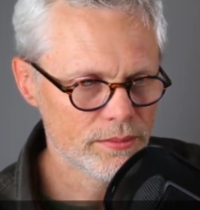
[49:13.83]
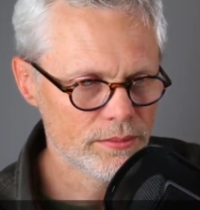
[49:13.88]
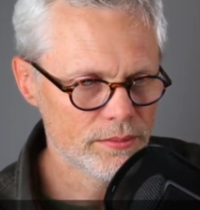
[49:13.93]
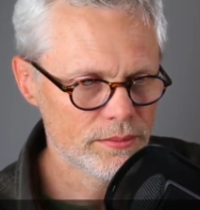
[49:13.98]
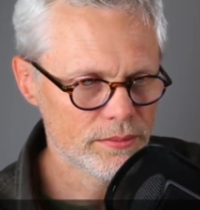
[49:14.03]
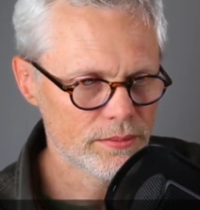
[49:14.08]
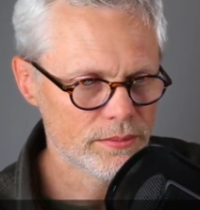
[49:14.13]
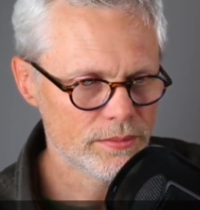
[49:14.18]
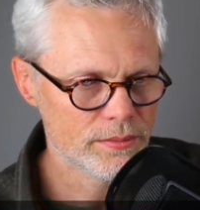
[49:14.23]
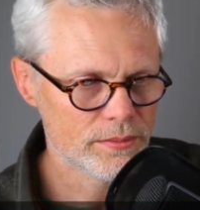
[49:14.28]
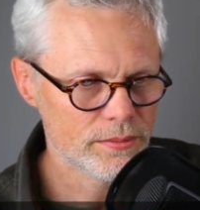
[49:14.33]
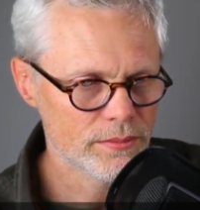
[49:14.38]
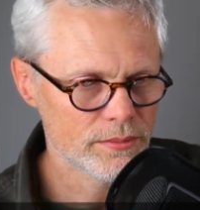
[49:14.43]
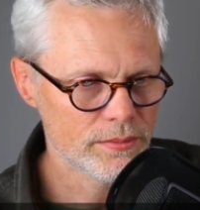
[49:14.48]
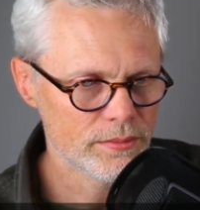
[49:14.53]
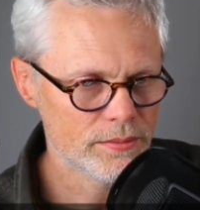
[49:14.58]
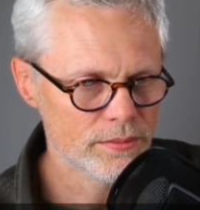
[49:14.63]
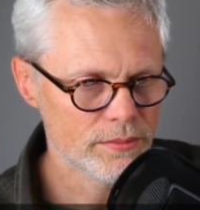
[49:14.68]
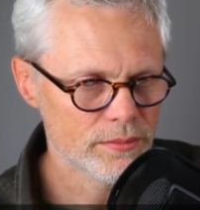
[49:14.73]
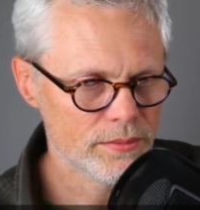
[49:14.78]

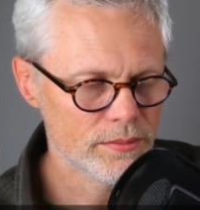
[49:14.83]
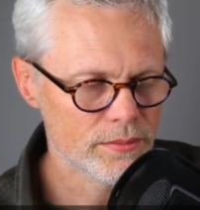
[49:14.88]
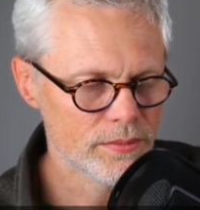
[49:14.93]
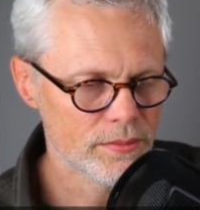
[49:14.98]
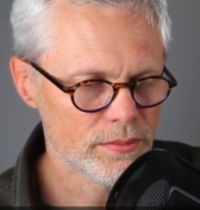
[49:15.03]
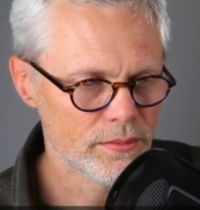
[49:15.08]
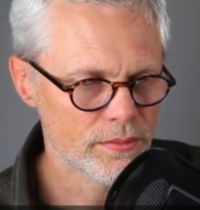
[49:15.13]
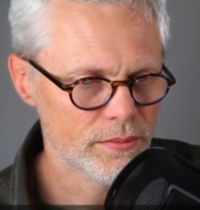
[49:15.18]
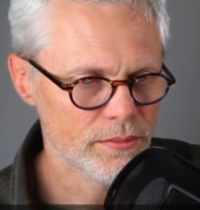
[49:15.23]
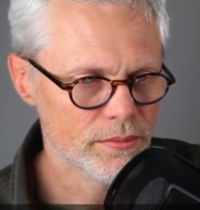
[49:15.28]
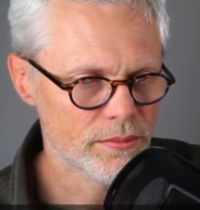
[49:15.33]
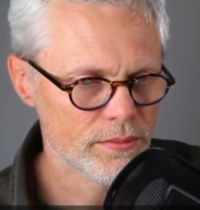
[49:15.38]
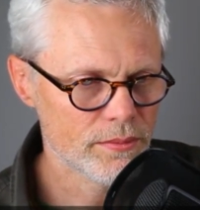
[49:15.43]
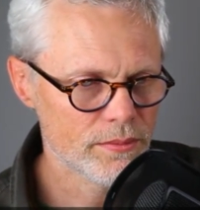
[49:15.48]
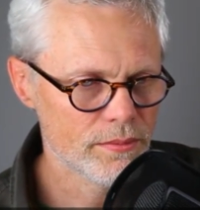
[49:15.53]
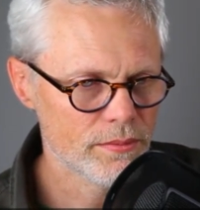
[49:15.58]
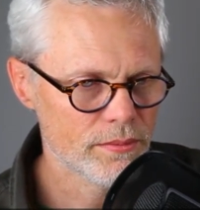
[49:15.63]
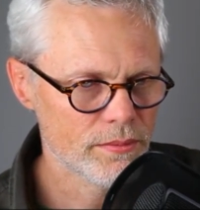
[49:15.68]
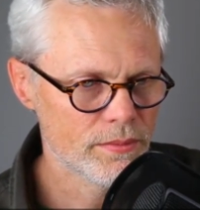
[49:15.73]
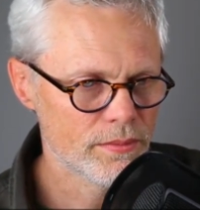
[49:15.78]

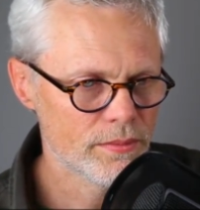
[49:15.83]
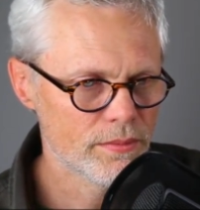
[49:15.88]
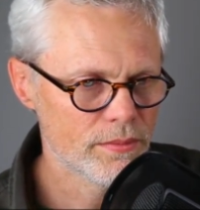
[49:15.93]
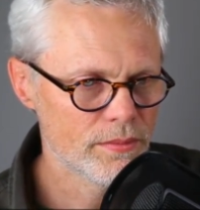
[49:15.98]
(no one is talking)